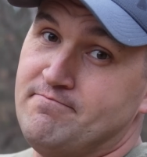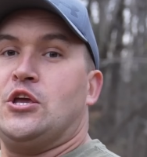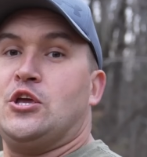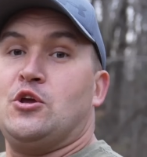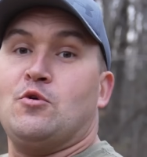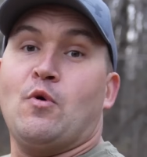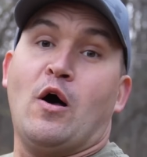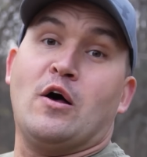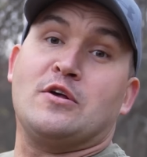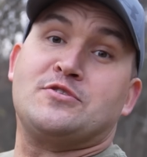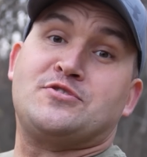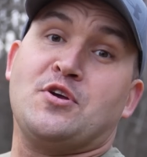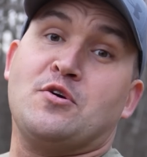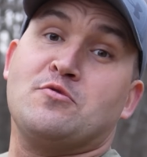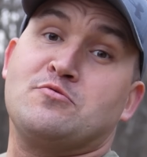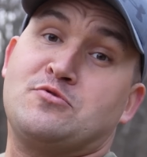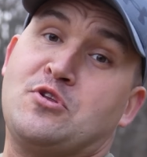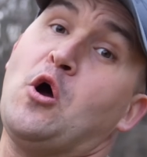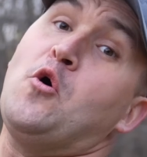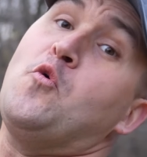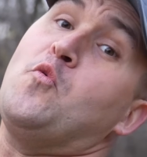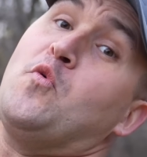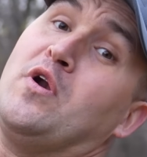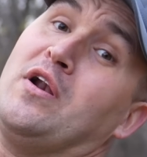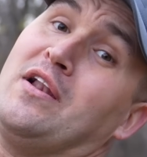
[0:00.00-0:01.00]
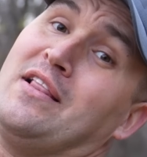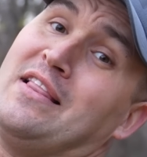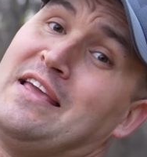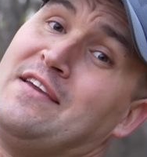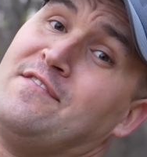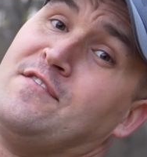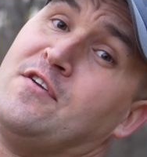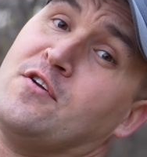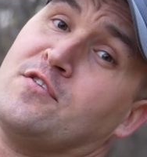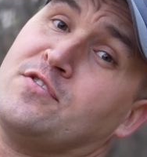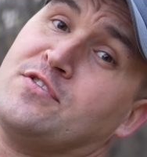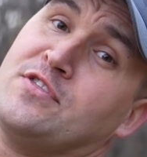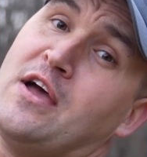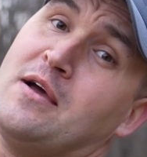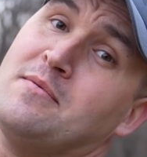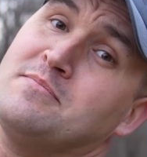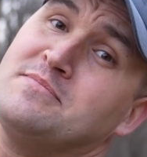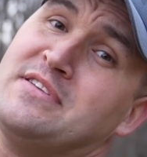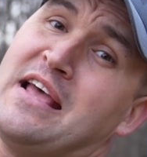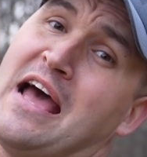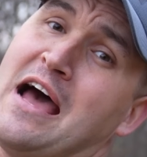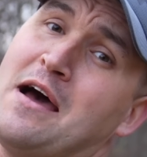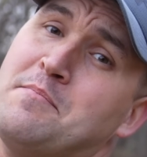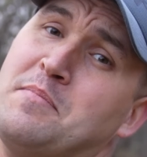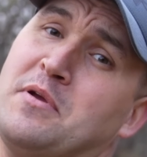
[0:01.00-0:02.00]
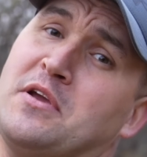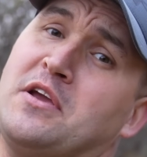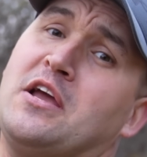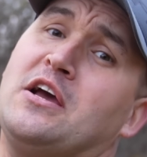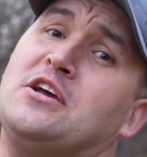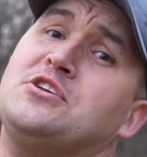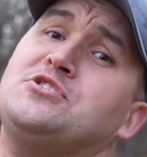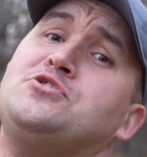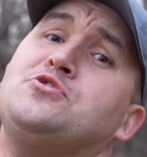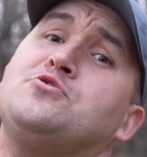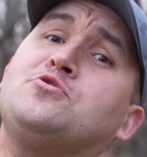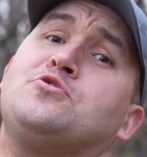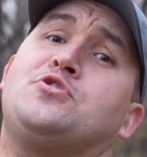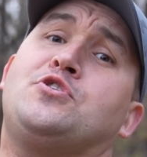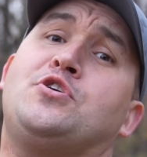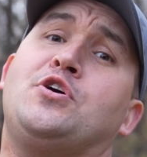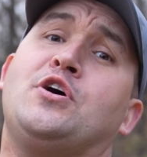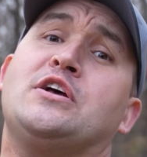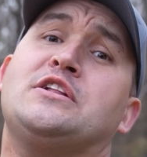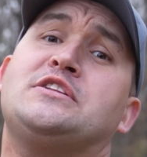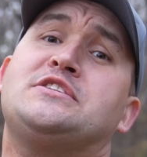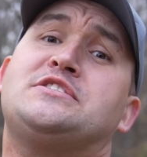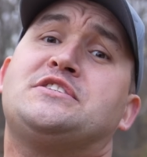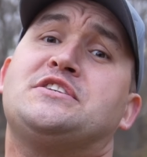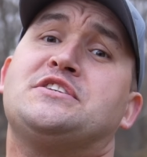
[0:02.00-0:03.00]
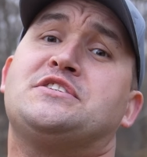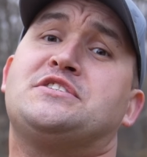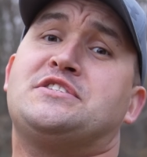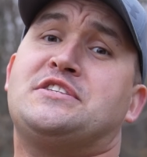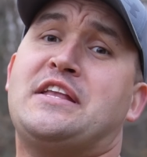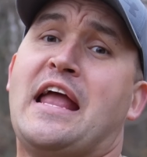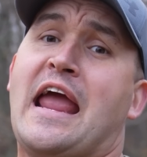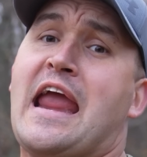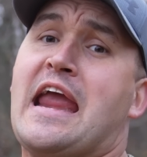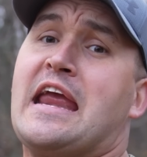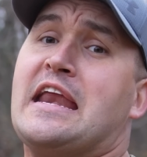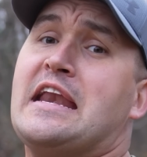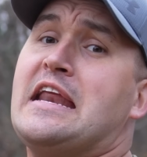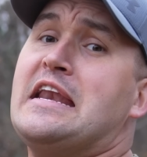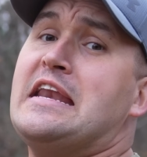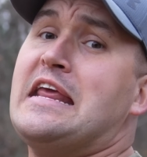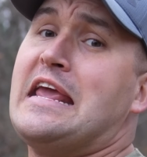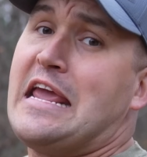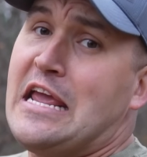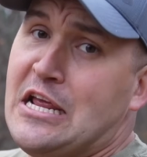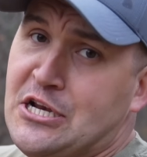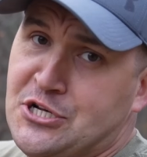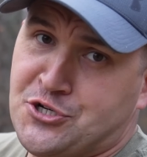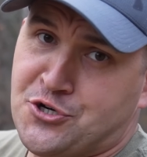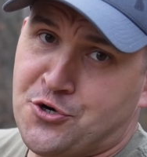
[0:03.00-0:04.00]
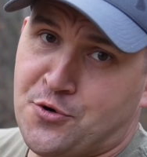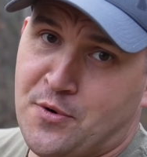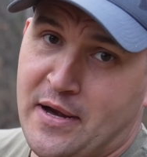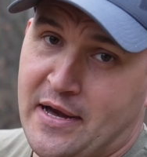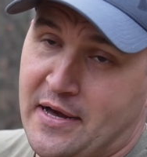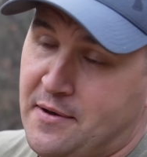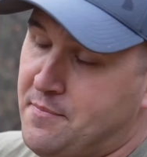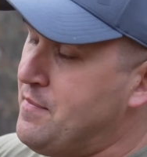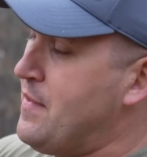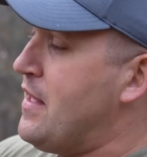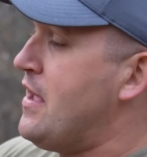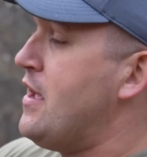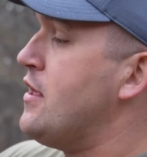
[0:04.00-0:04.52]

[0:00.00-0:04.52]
You also don't wanna leave your thumbs out because you could sustain an injury.